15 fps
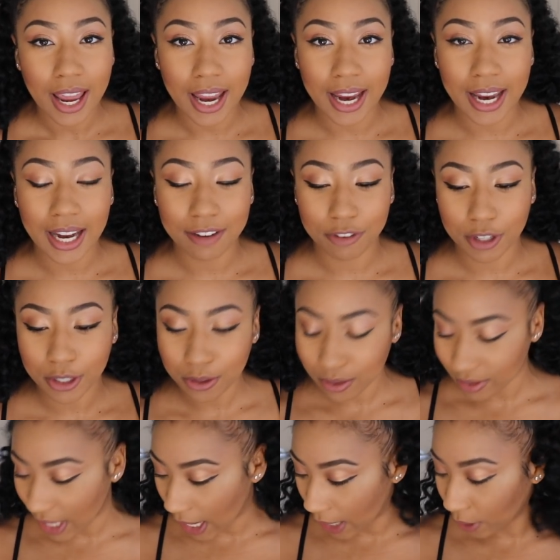and if you
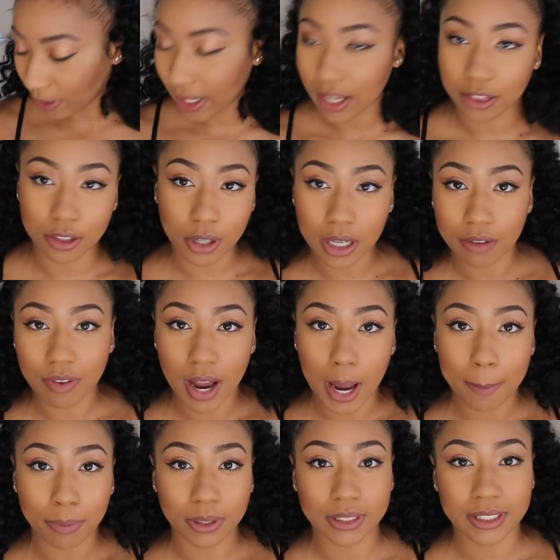use that, you'll get
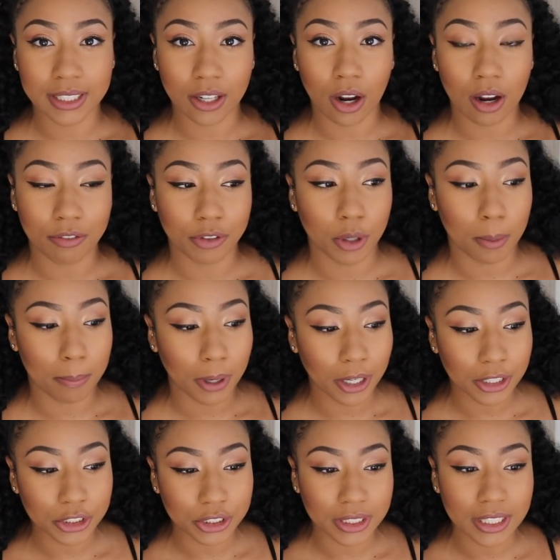35% off your
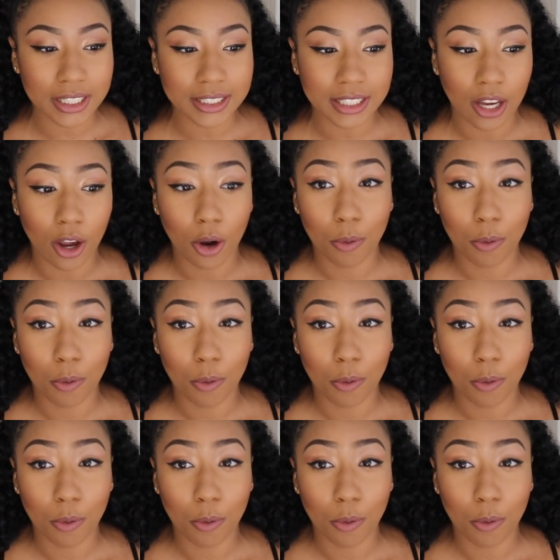purchase,